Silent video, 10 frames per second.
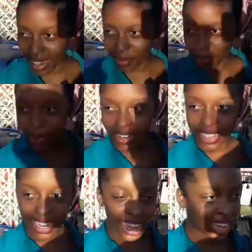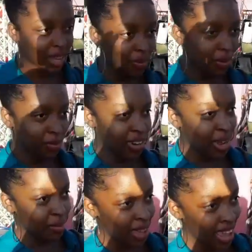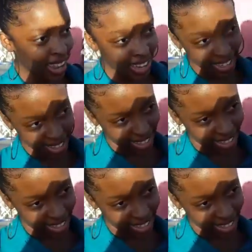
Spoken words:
the person I keep up with them and